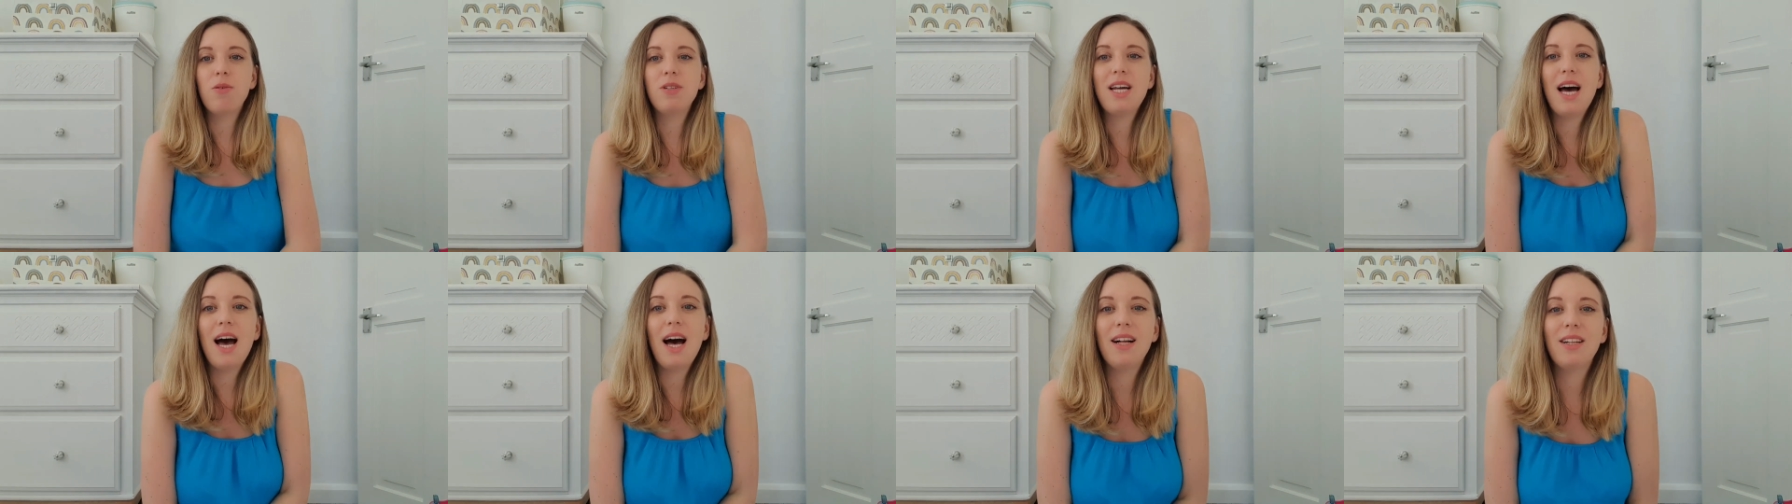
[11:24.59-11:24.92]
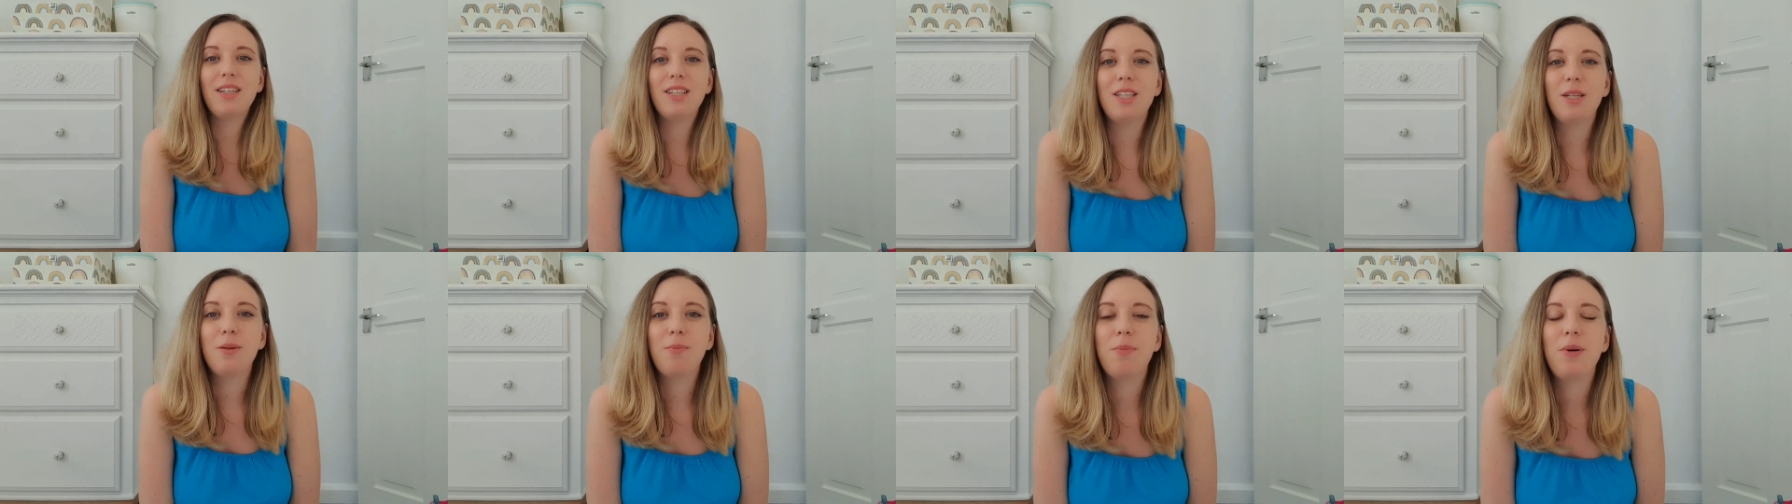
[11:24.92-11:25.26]

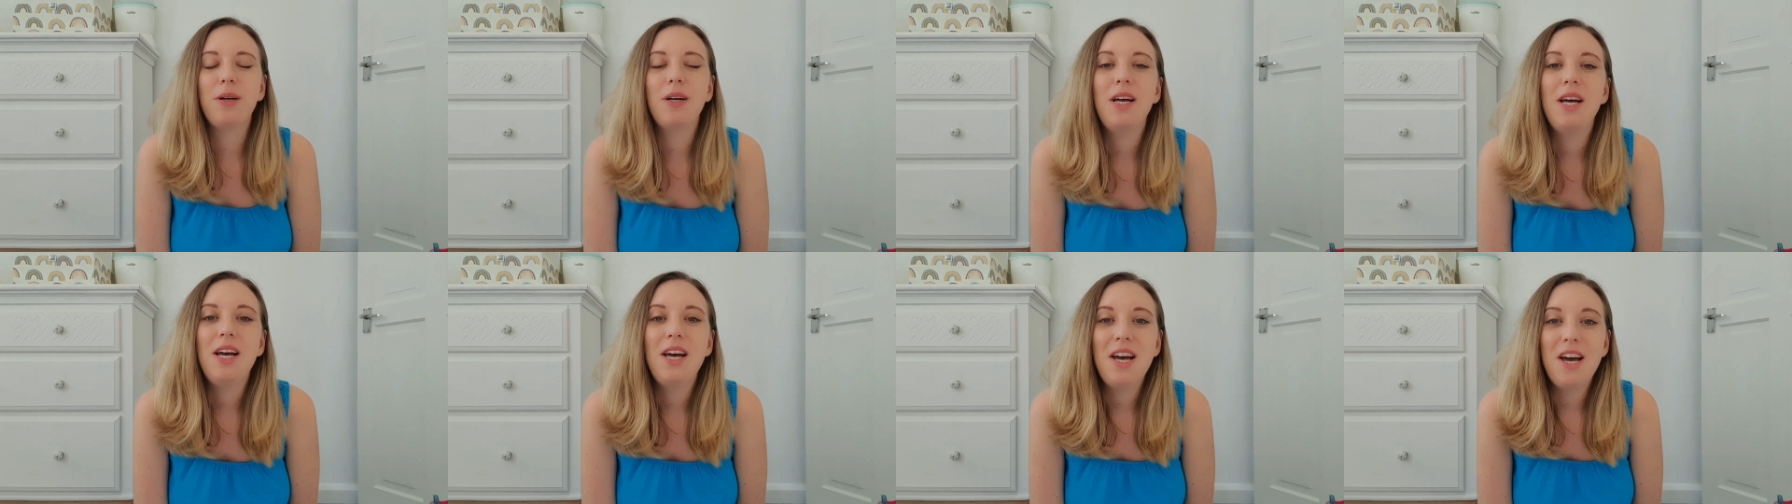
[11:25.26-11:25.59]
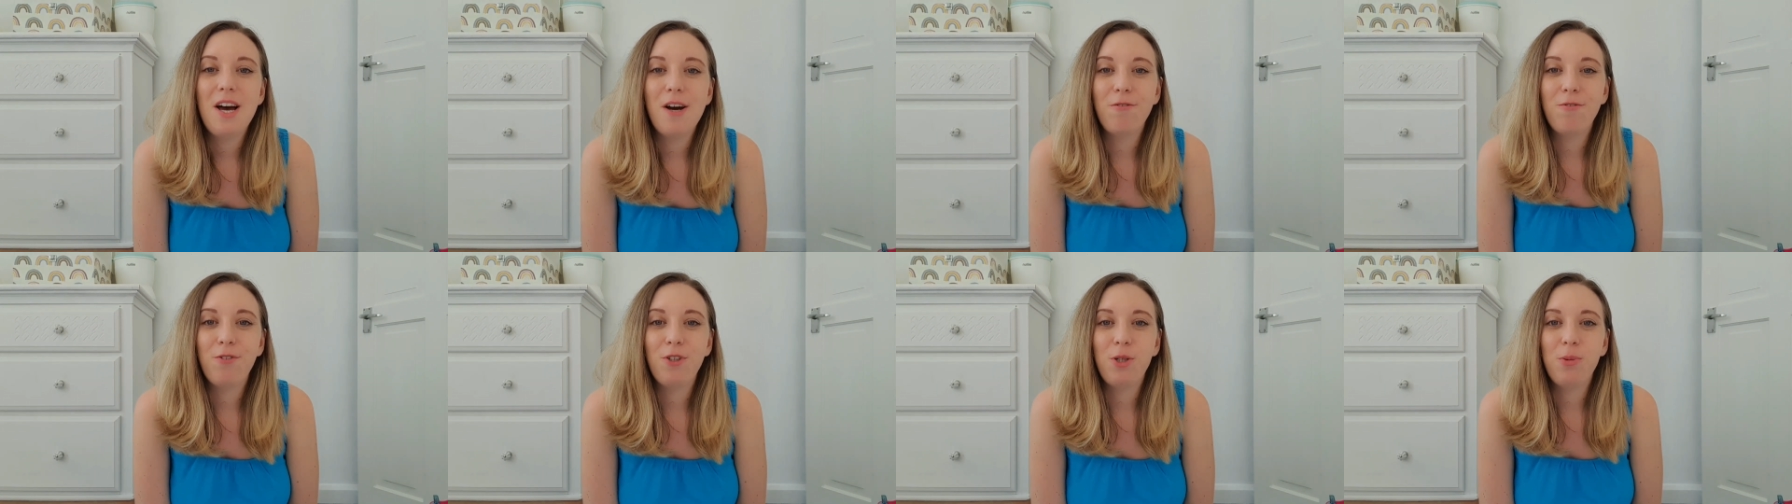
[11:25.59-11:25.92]
help a
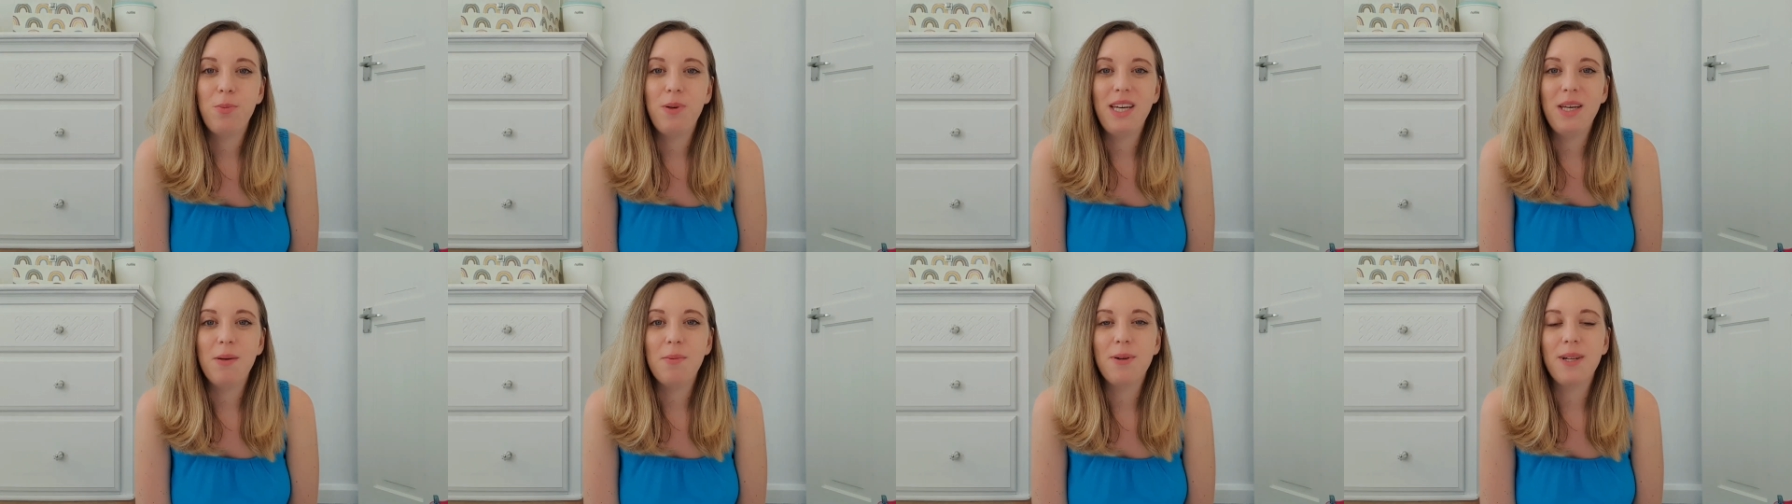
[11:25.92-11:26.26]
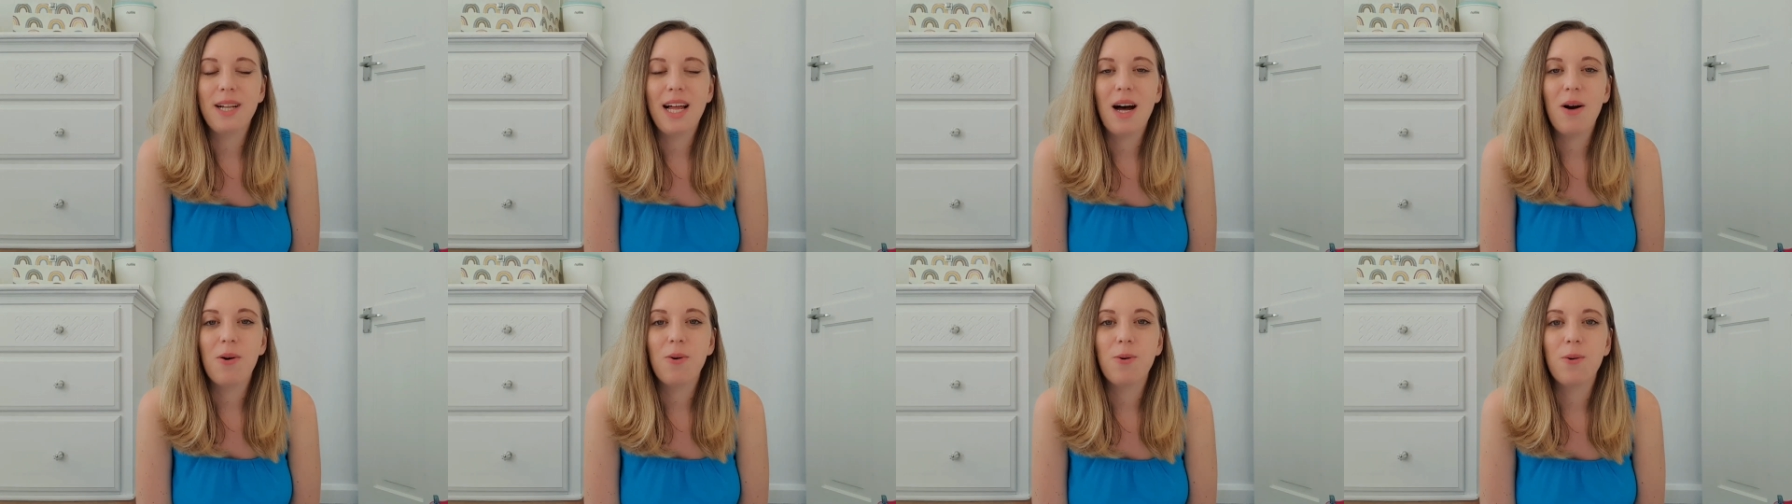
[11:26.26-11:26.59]
few people
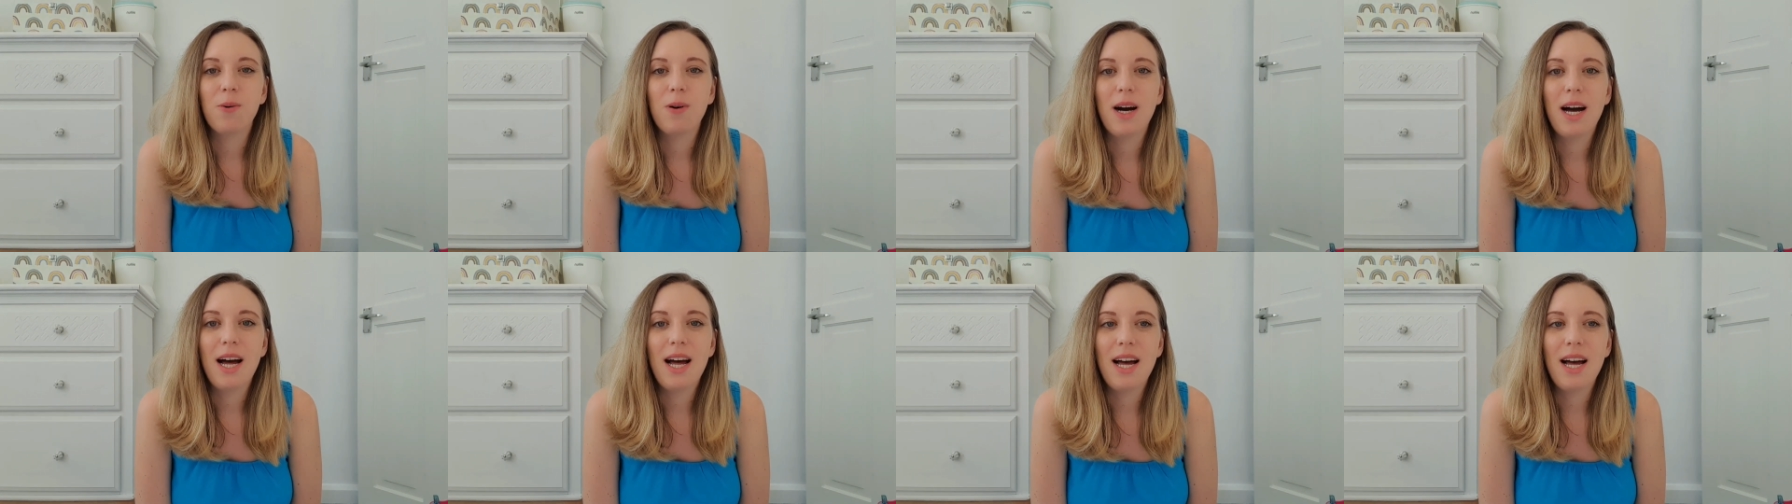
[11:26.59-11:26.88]
out.